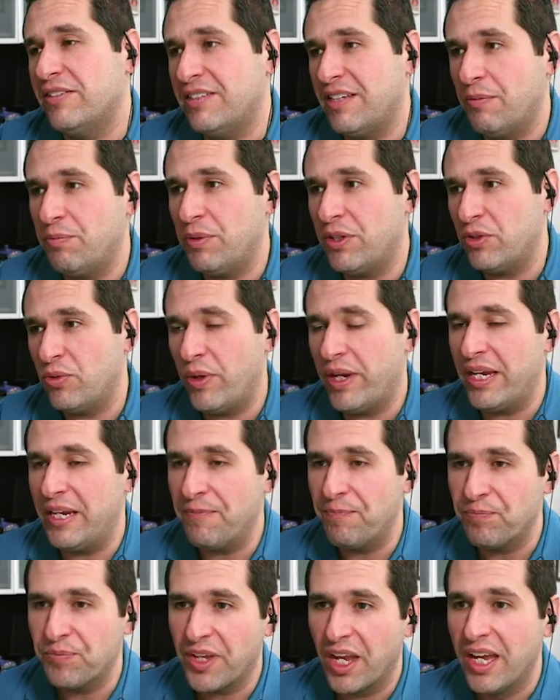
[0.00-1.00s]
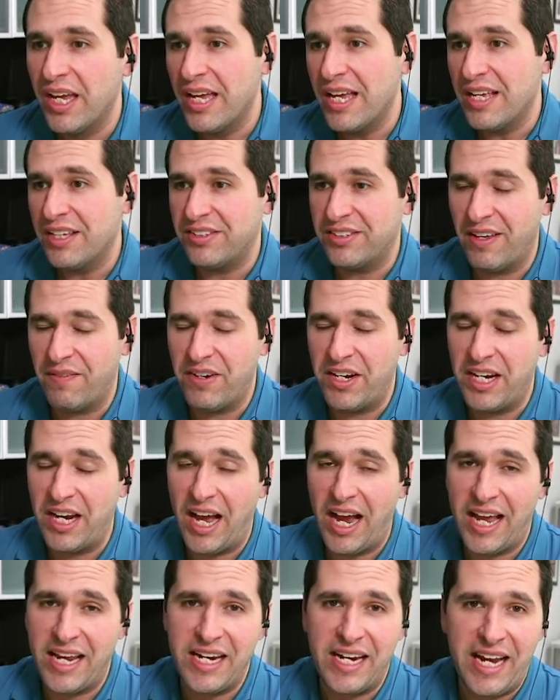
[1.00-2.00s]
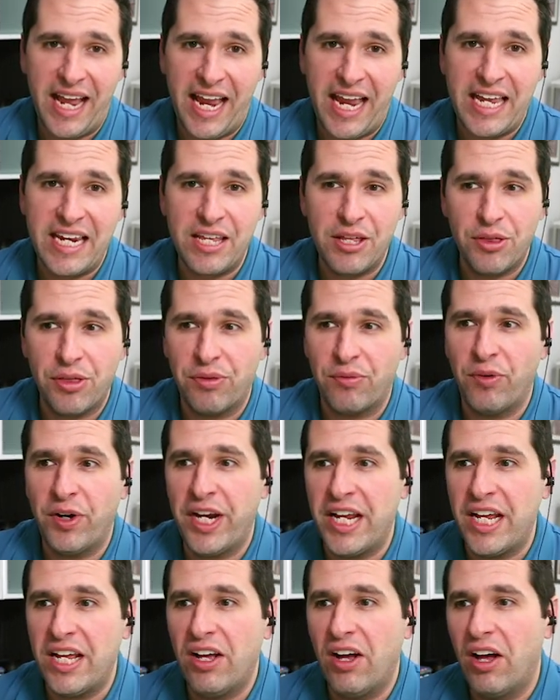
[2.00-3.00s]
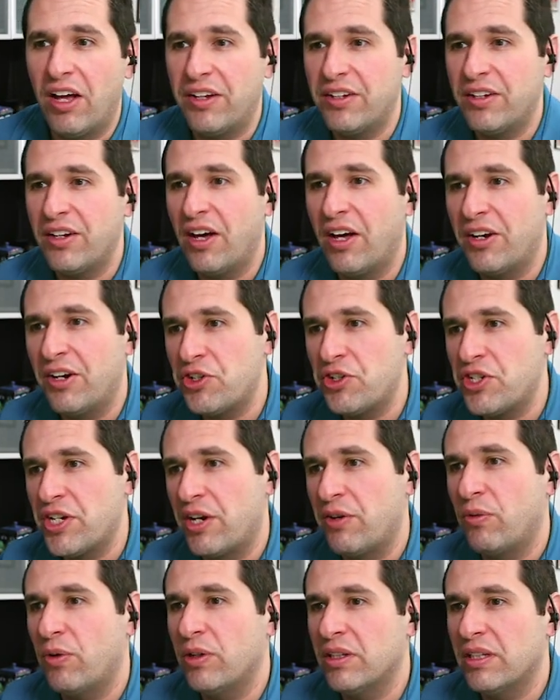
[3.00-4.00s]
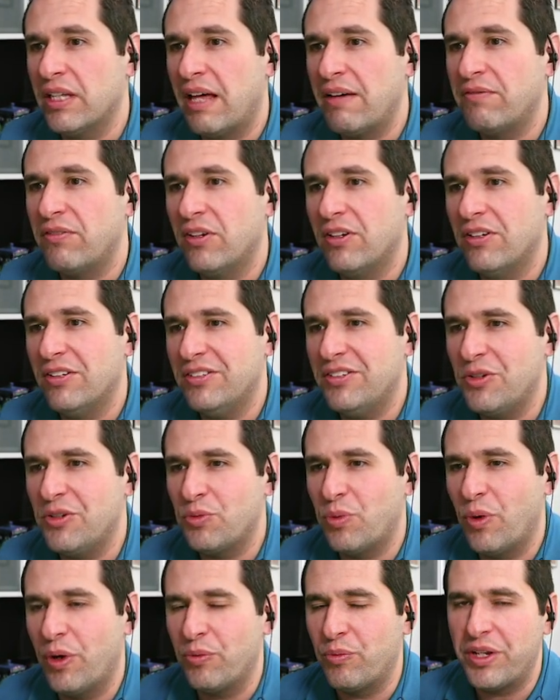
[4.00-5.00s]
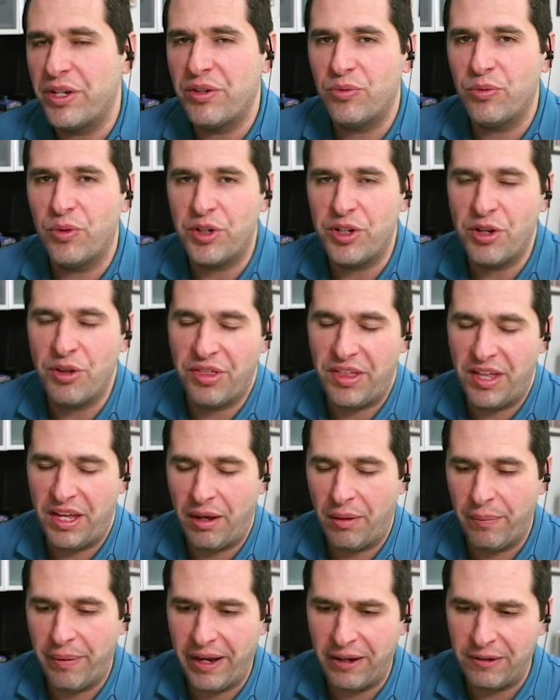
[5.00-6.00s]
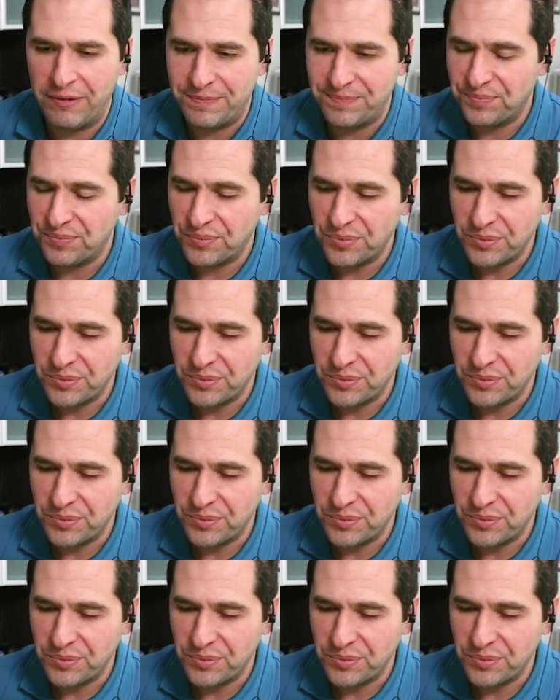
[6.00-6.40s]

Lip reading: sit between 79 and 83 on a general level when you think about